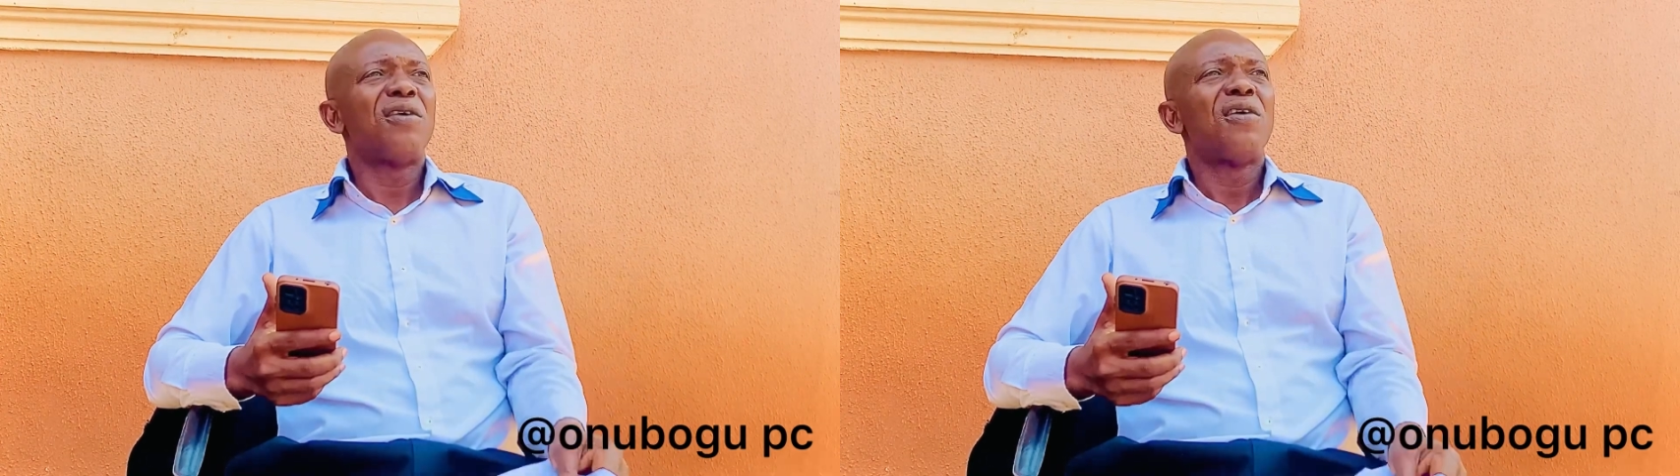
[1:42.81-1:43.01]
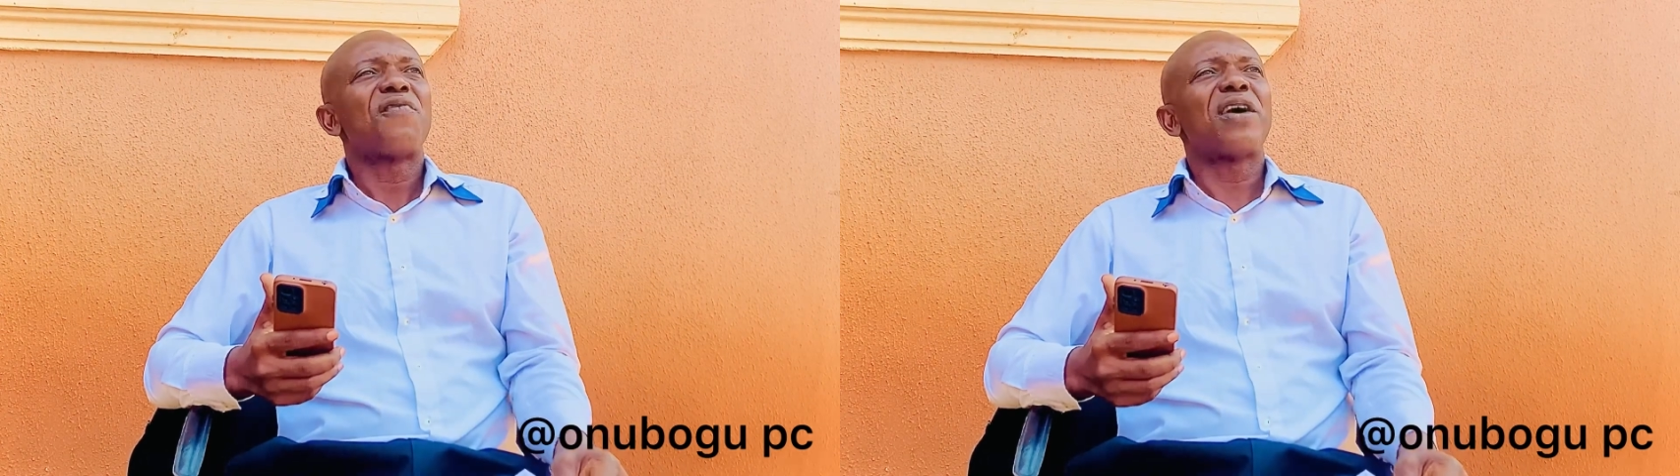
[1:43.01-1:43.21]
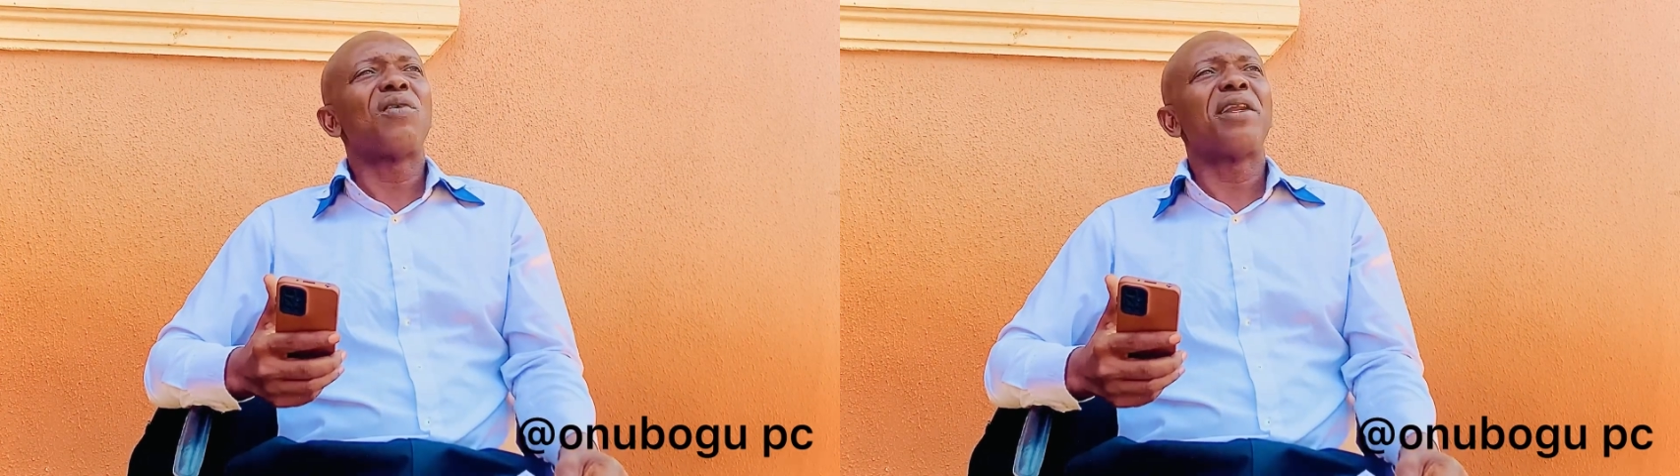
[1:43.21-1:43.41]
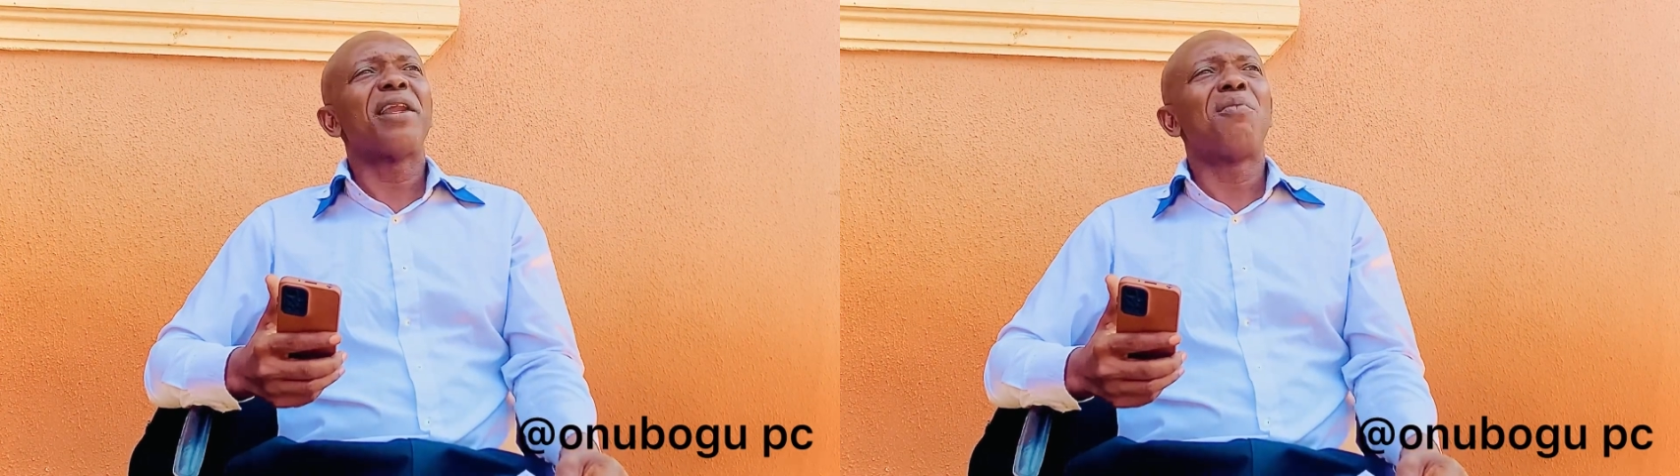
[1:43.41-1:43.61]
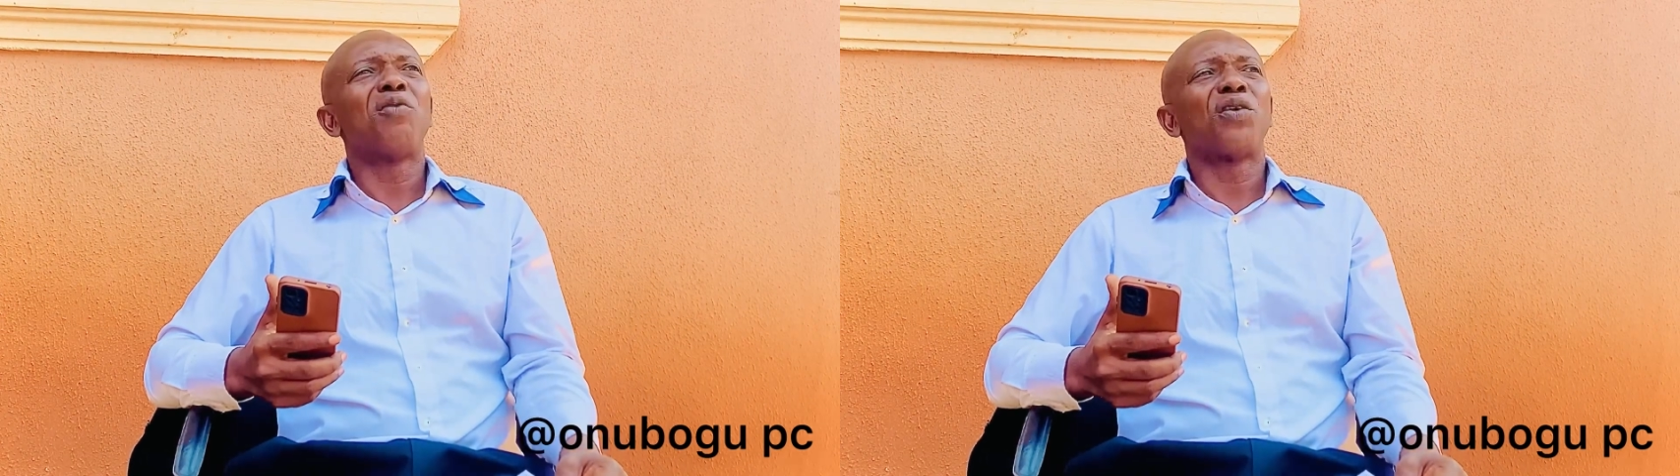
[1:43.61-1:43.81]
Fan under
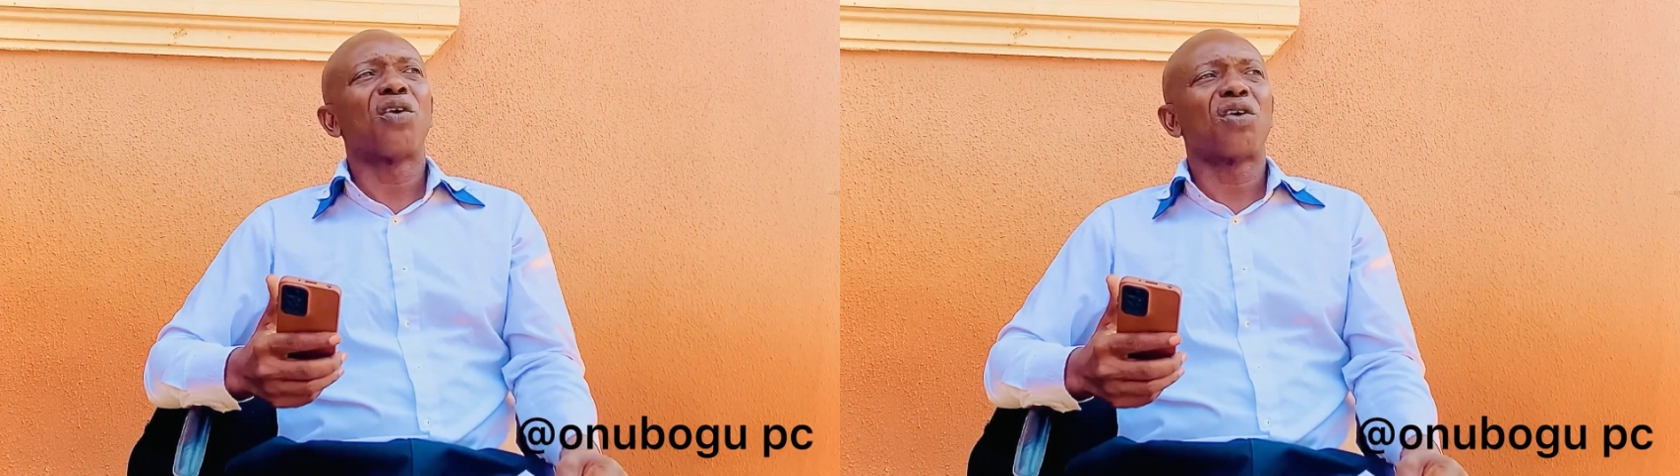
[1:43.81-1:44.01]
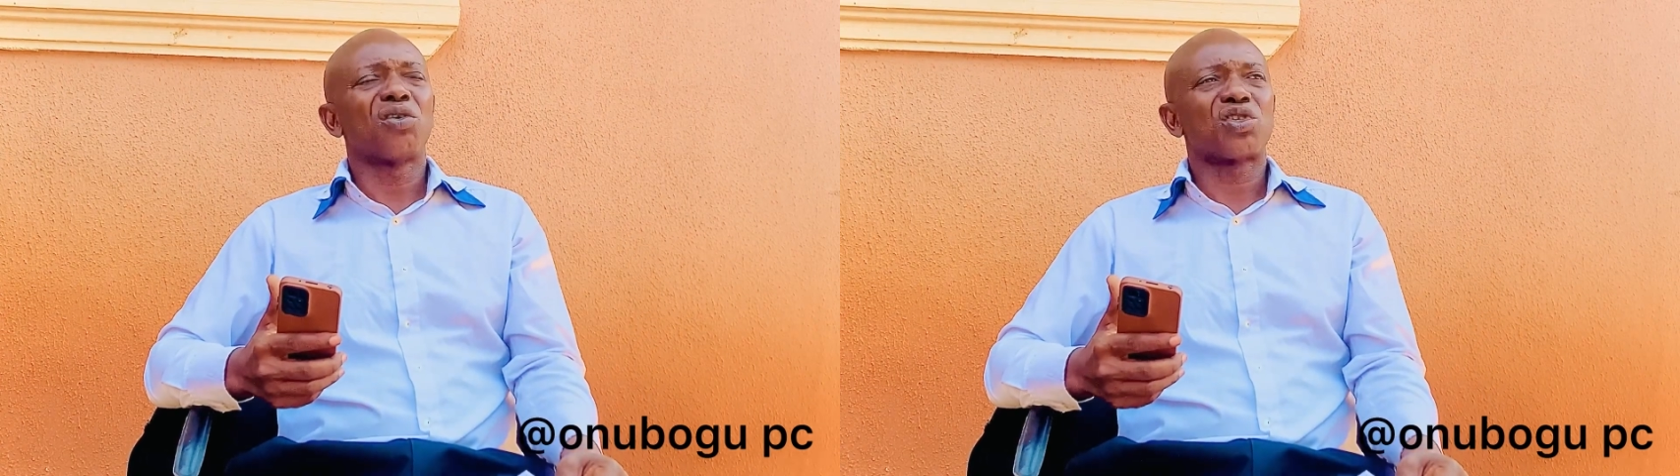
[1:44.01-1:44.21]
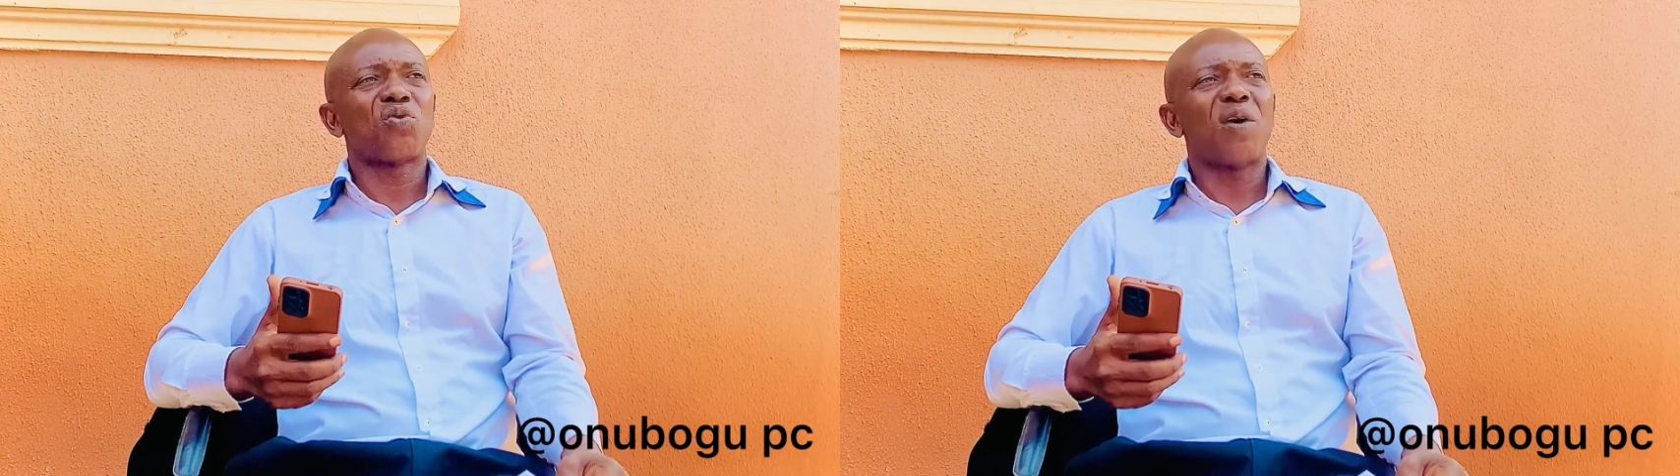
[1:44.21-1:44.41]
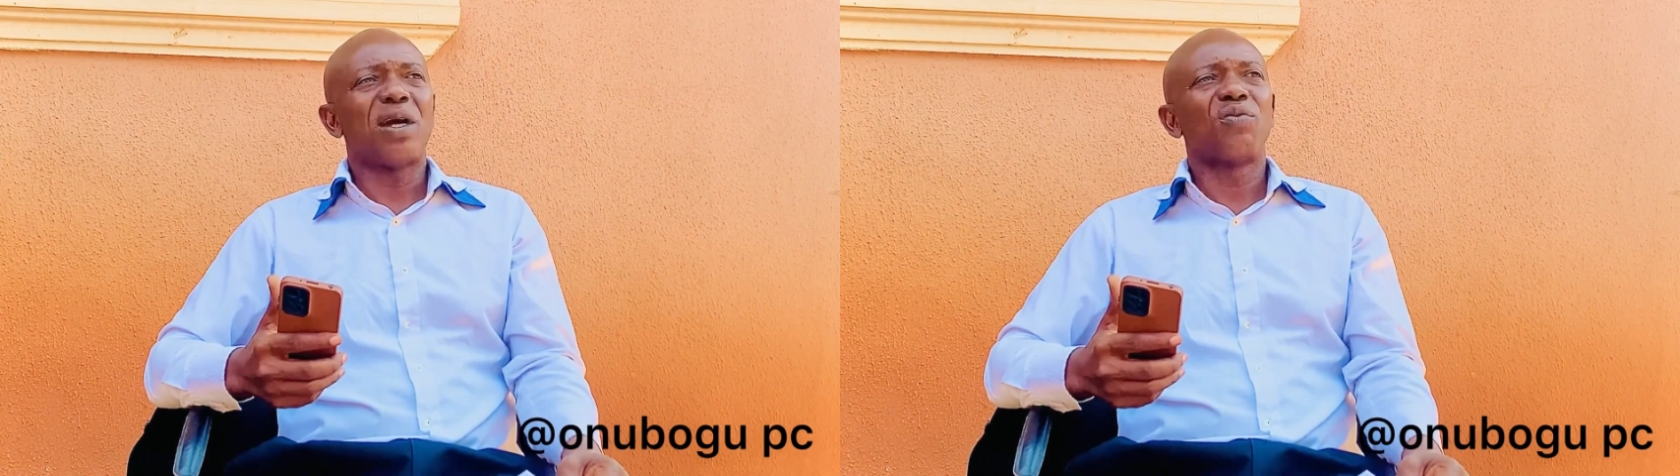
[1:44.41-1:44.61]
Mon August 1,